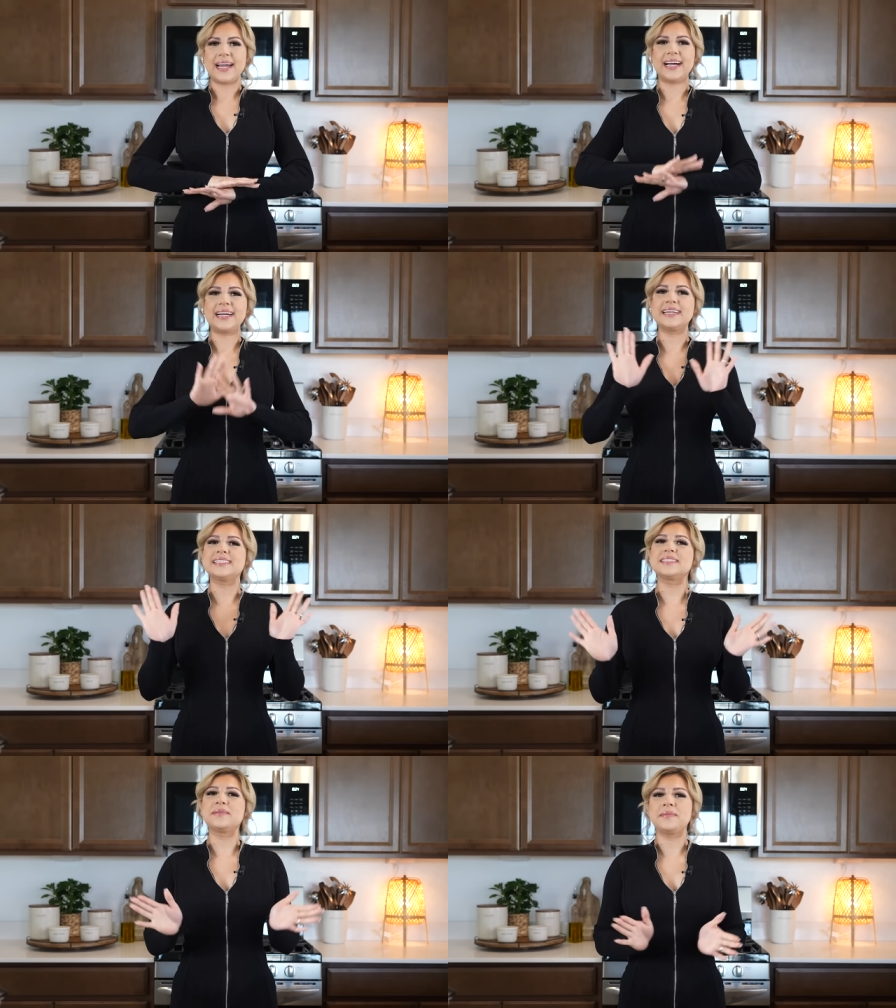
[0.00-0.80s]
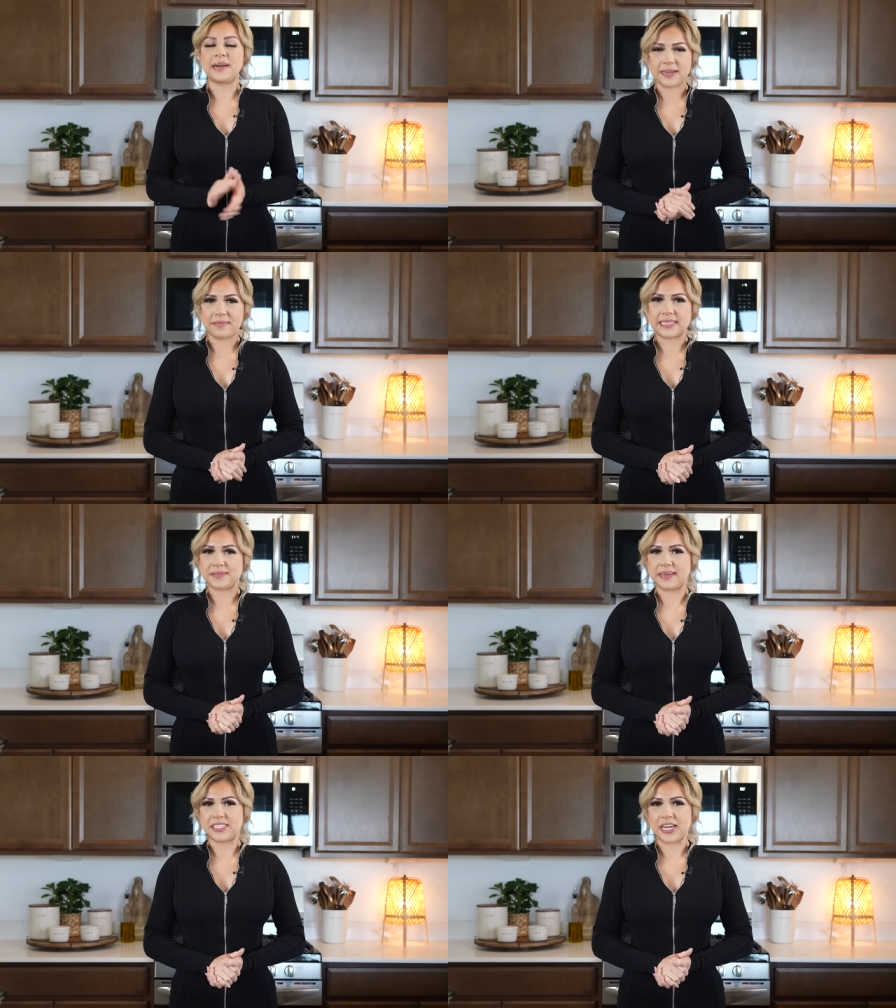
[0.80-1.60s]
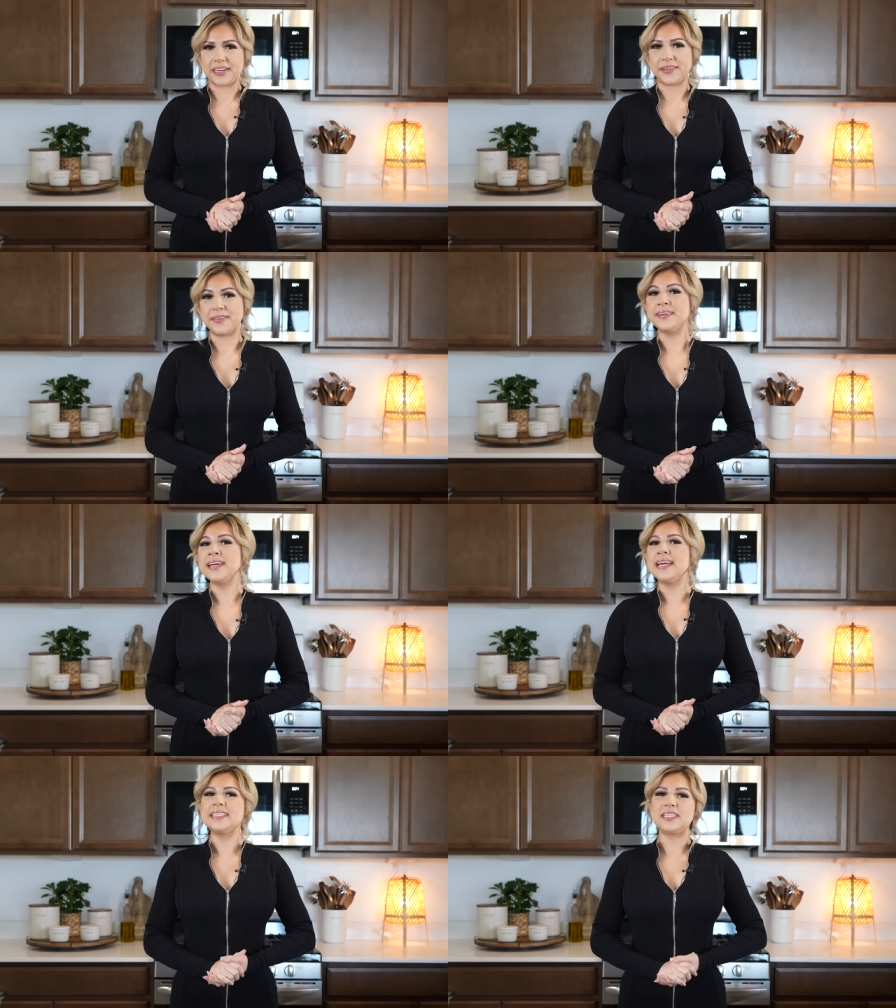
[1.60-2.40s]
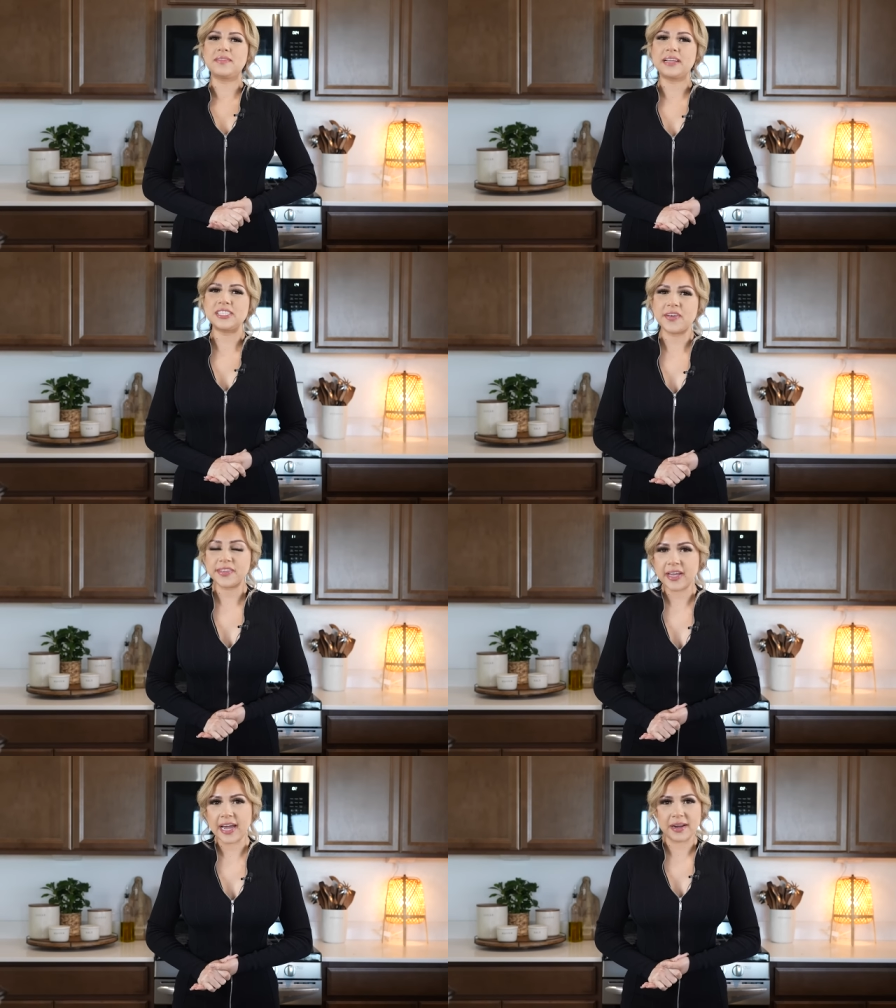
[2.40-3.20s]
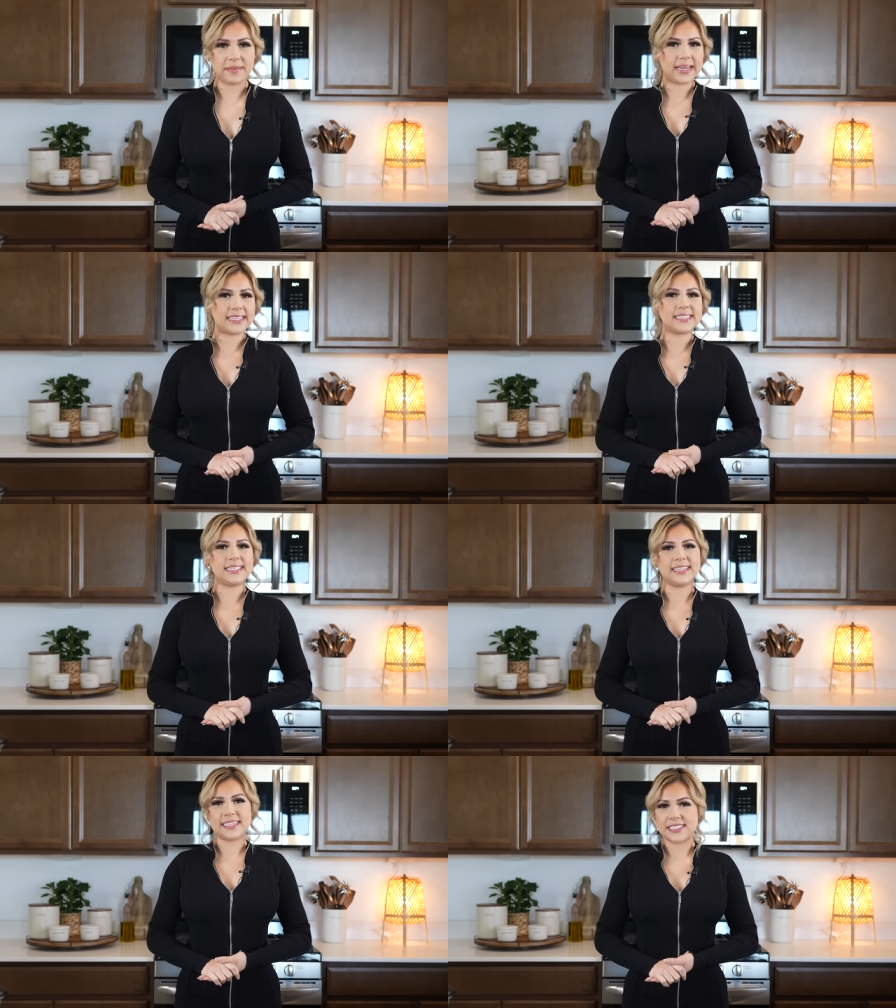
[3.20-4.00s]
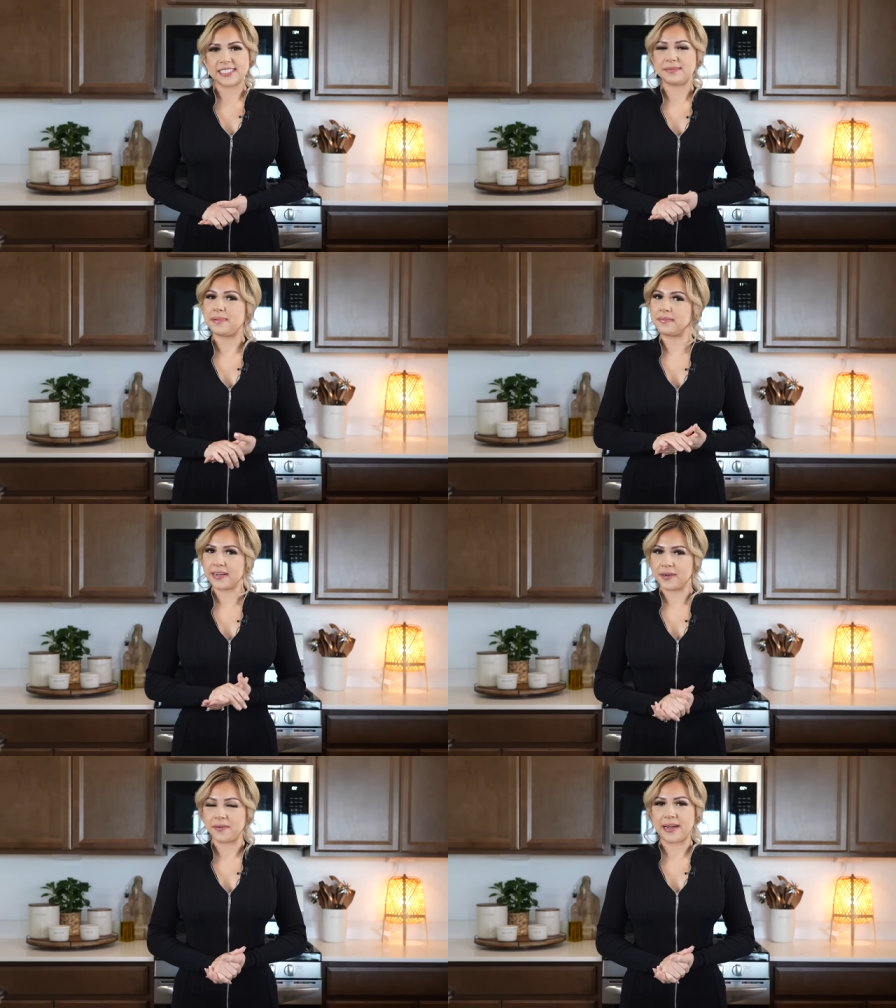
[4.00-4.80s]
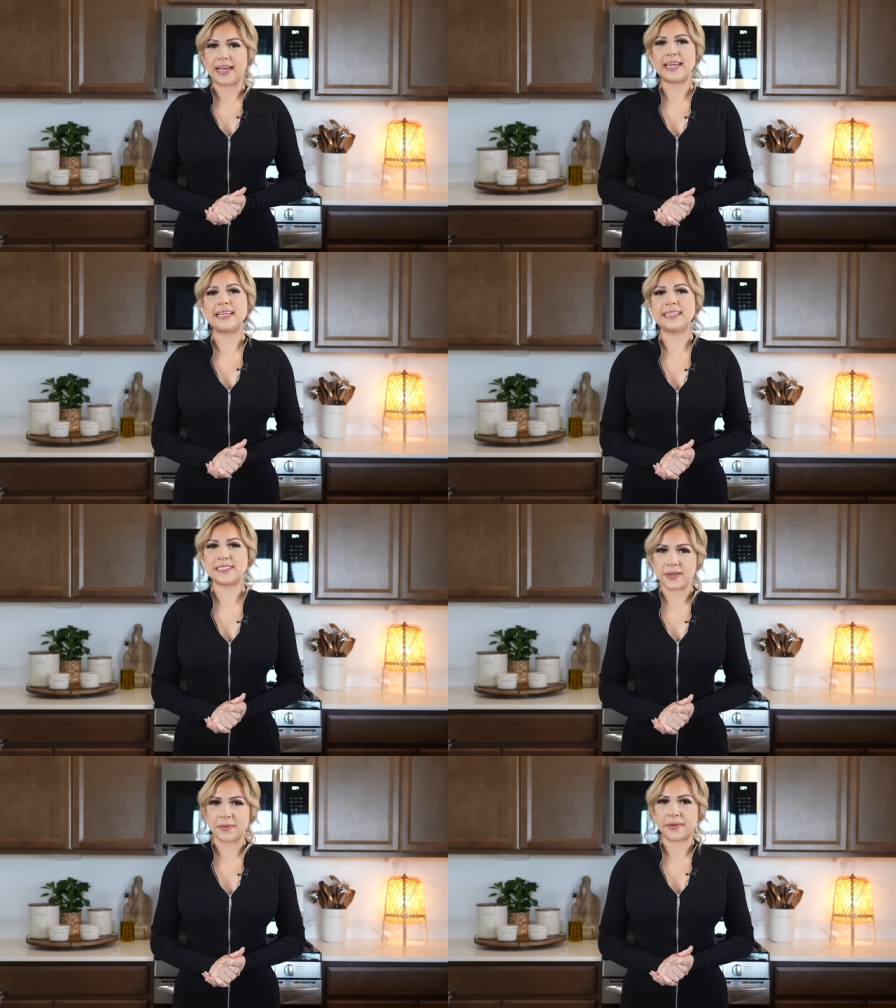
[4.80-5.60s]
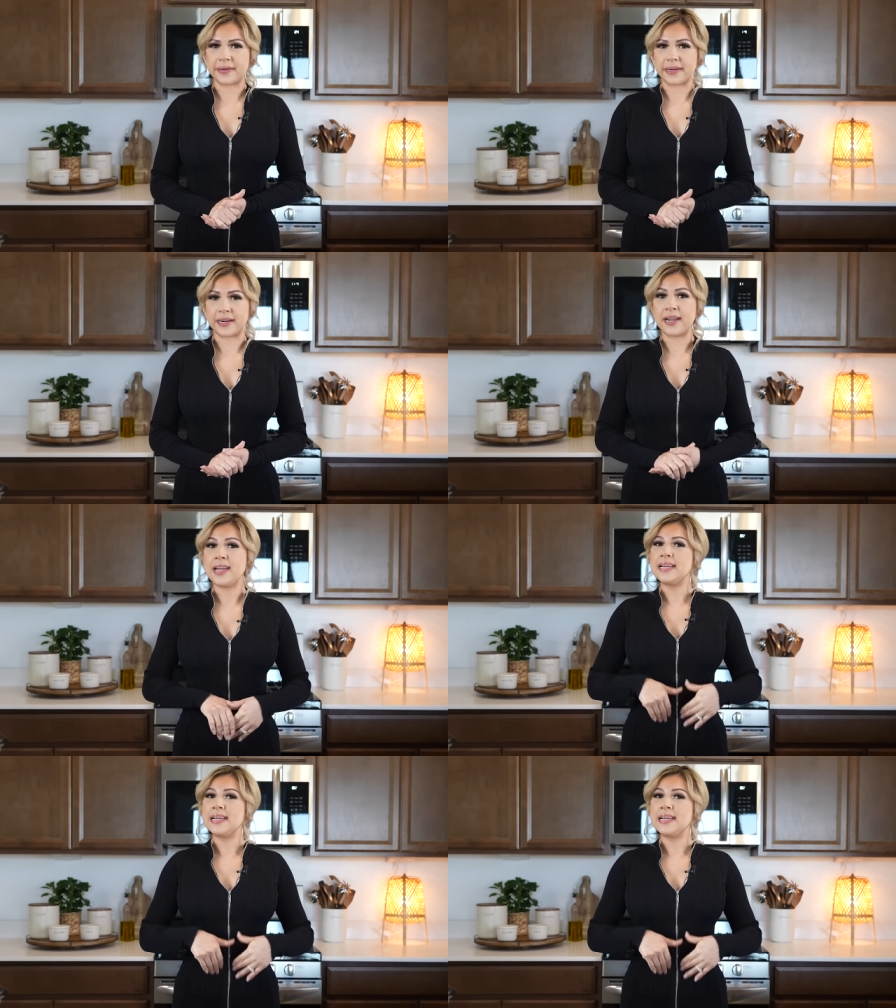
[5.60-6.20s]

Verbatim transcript: Hi guys, welcome back to my channel. Today I'm going to share with you how to make a delicious barbacoa in the slow cooker.